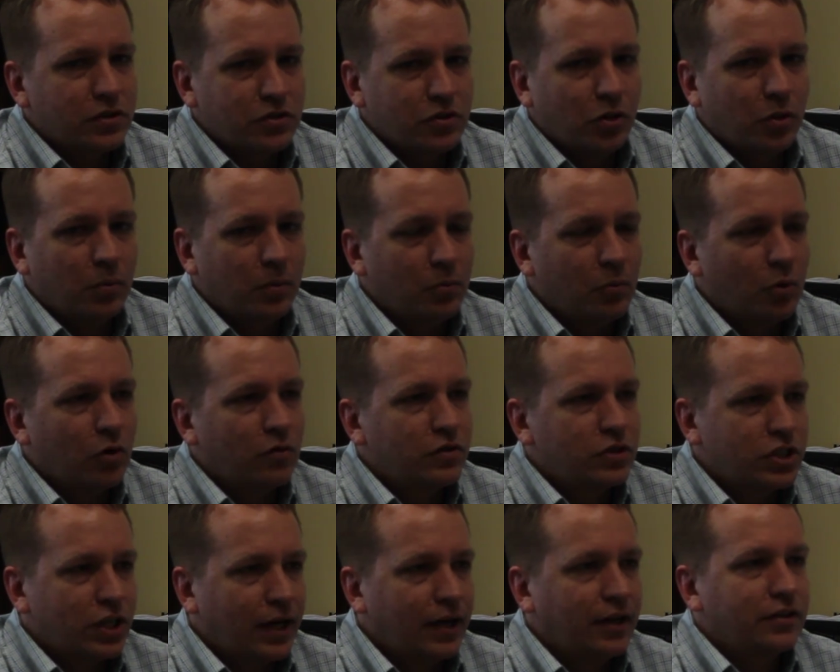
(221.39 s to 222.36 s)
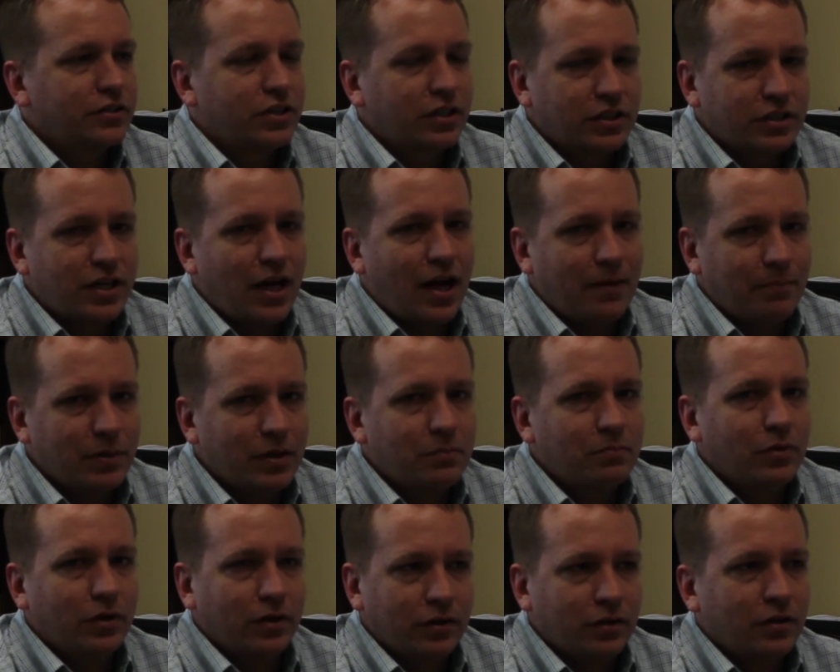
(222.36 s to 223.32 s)
It's a little bit more of a challenging topic,
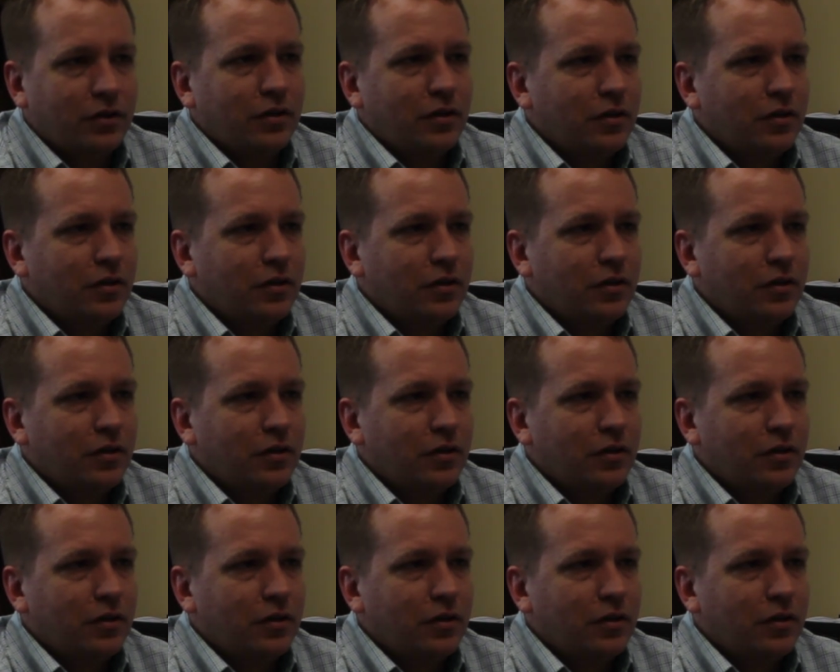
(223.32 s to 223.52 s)
but